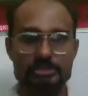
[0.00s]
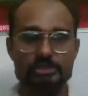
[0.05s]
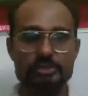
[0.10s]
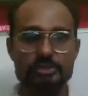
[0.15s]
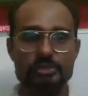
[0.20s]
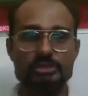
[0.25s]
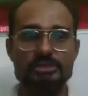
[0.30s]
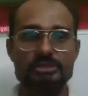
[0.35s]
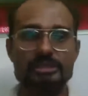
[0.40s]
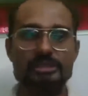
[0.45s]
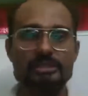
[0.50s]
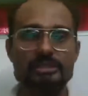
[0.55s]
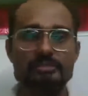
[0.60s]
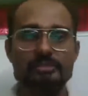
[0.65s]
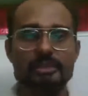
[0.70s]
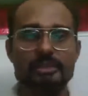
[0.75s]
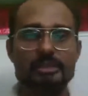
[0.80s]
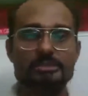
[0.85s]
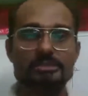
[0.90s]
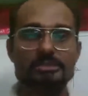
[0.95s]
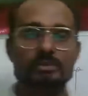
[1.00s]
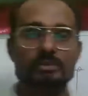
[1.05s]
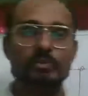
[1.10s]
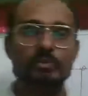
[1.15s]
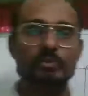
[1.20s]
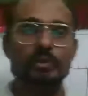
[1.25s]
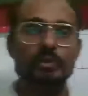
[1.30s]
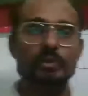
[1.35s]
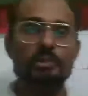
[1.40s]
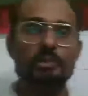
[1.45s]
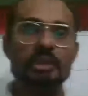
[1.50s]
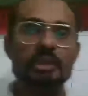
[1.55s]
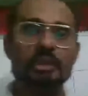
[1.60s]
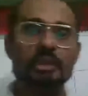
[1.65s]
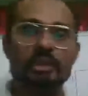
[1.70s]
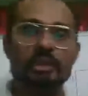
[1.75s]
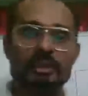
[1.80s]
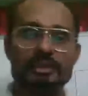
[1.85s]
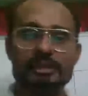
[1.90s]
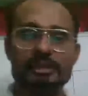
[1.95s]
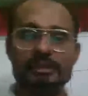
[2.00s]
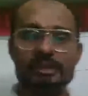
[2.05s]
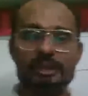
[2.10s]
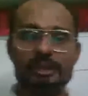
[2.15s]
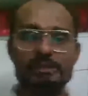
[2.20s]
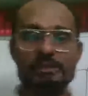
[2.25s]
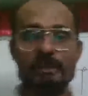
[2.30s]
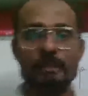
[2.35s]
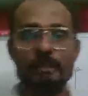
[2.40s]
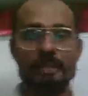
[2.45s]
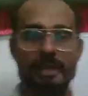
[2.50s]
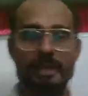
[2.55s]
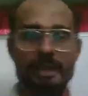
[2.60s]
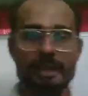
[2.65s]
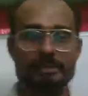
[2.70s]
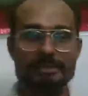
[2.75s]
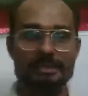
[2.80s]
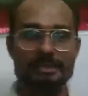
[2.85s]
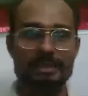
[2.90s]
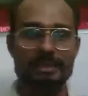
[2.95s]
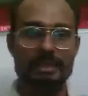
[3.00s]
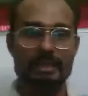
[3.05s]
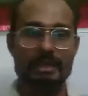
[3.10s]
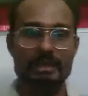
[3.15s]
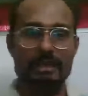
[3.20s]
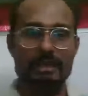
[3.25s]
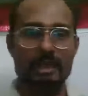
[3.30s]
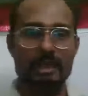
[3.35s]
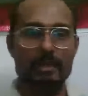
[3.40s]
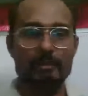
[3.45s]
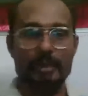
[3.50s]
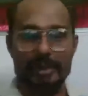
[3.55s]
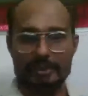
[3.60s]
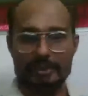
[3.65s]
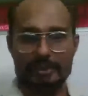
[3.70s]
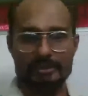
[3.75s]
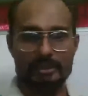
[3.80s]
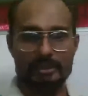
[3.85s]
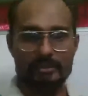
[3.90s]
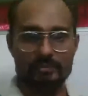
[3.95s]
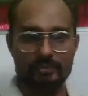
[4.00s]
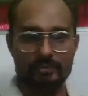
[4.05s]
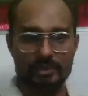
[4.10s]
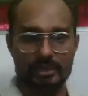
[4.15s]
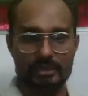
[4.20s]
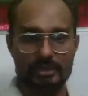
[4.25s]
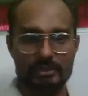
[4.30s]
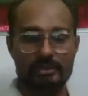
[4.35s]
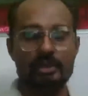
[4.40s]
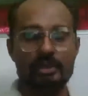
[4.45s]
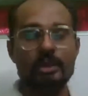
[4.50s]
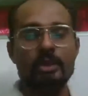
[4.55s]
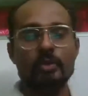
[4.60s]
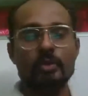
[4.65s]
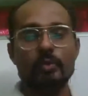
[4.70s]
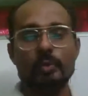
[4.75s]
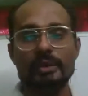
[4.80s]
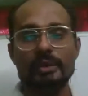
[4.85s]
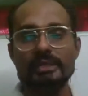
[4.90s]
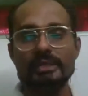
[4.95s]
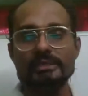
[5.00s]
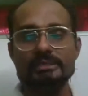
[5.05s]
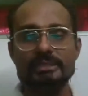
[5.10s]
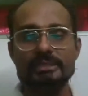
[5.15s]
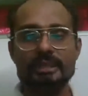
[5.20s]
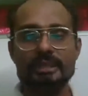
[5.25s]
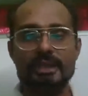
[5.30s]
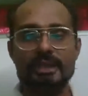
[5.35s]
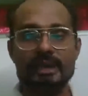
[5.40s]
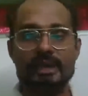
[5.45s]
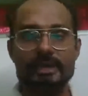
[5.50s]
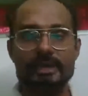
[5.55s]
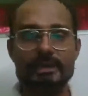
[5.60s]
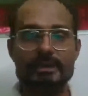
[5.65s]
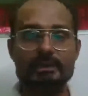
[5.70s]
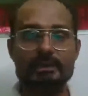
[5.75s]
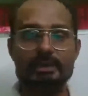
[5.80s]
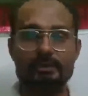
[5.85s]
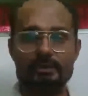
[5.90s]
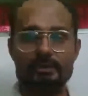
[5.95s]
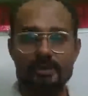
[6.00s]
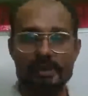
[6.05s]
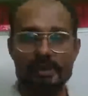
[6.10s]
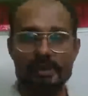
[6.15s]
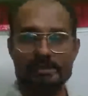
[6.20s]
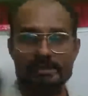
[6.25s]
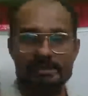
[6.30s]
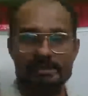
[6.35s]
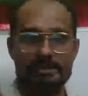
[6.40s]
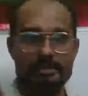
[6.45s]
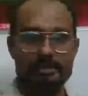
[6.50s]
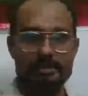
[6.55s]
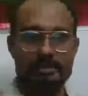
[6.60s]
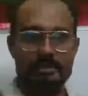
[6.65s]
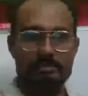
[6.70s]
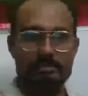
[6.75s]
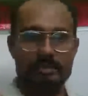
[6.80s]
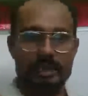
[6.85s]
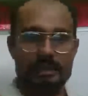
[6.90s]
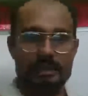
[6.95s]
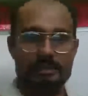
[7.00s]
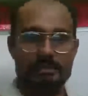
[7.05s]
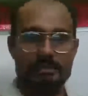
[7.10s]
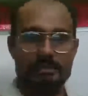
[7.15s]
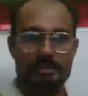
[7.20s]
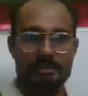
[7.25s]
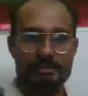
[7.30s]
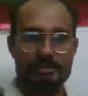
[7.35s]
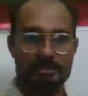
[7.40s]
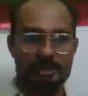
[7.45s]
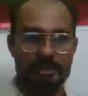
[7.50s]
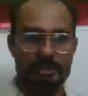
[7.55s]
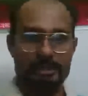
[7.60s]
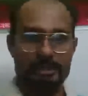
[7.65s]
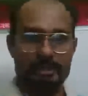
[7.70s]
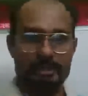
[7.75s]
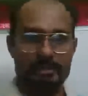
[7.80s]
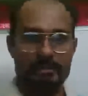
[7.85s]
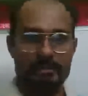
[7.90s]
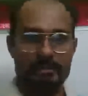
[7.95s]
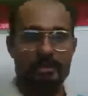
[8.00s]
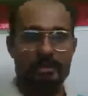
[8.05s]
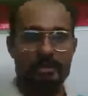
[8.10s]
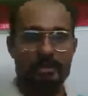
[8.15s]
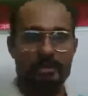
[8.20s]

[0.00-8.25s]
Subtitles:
shows a deflection only when it is placed in a magnetic field. We see a deflection in the magnetic needle